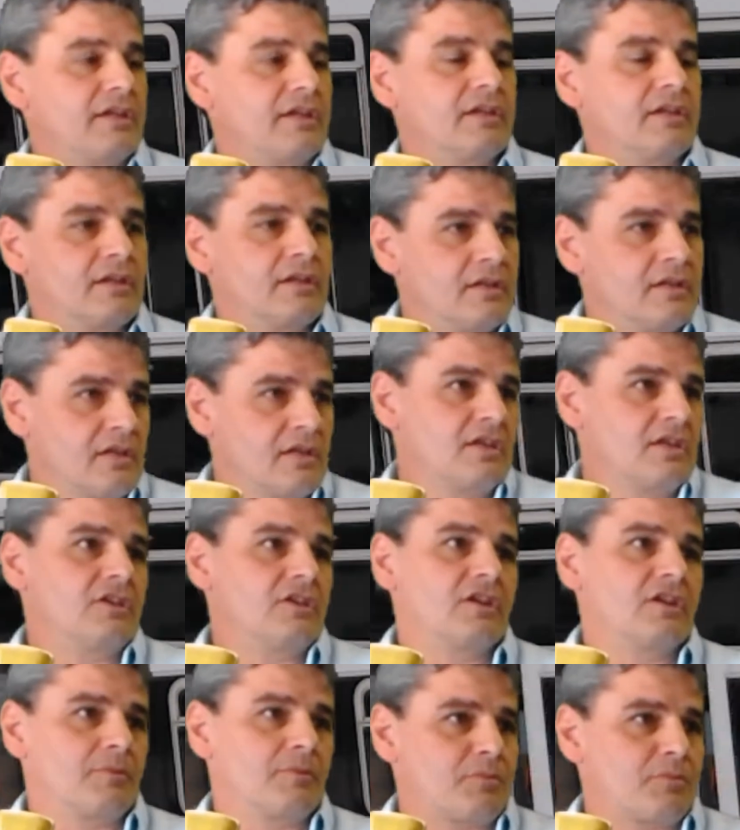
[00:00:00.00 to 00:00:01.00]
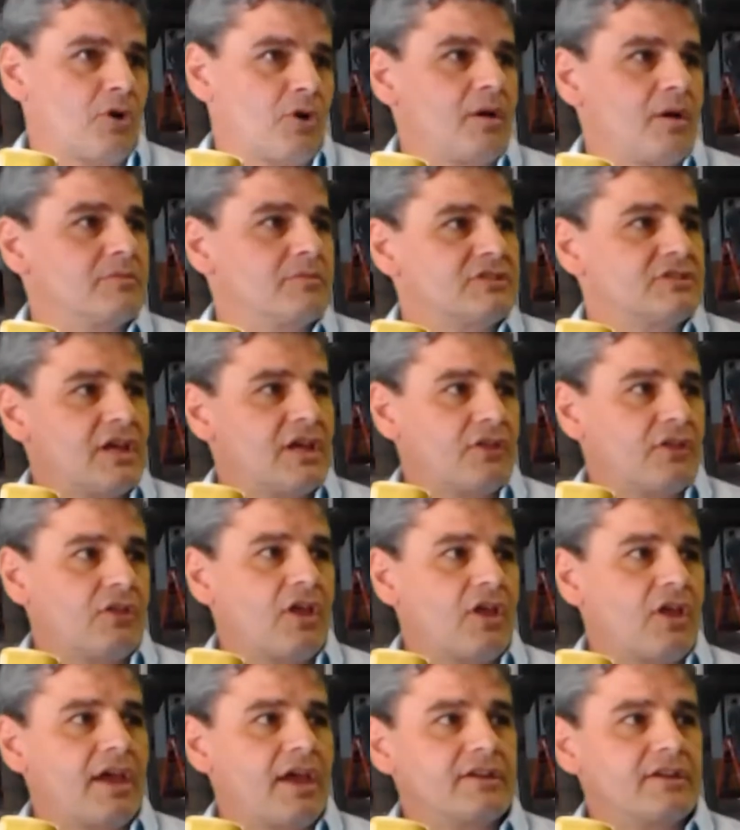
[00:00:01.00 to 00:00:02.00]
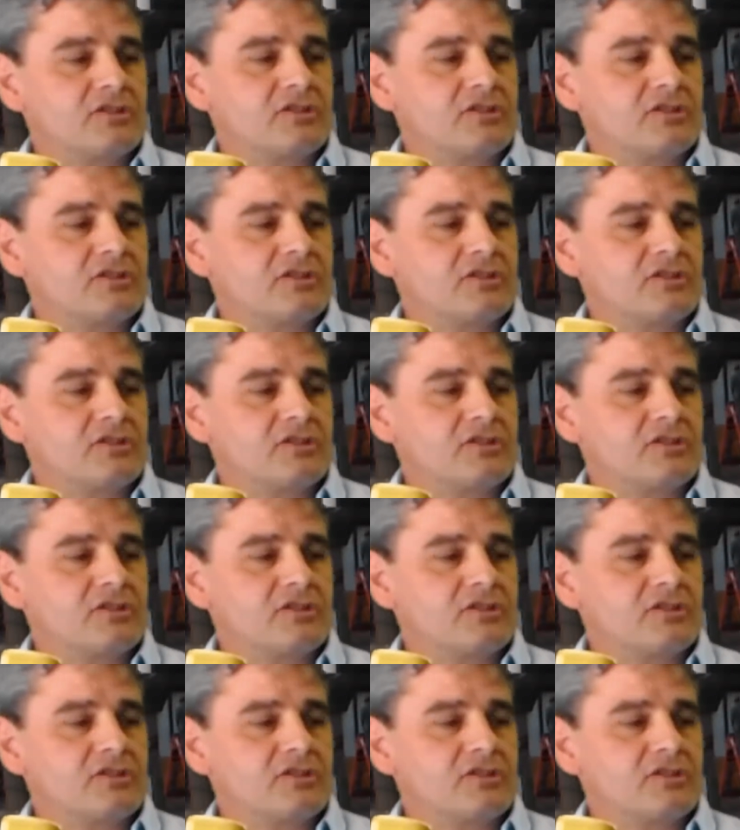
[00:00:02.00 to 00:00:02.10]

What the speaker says: and you end up with problems down the line.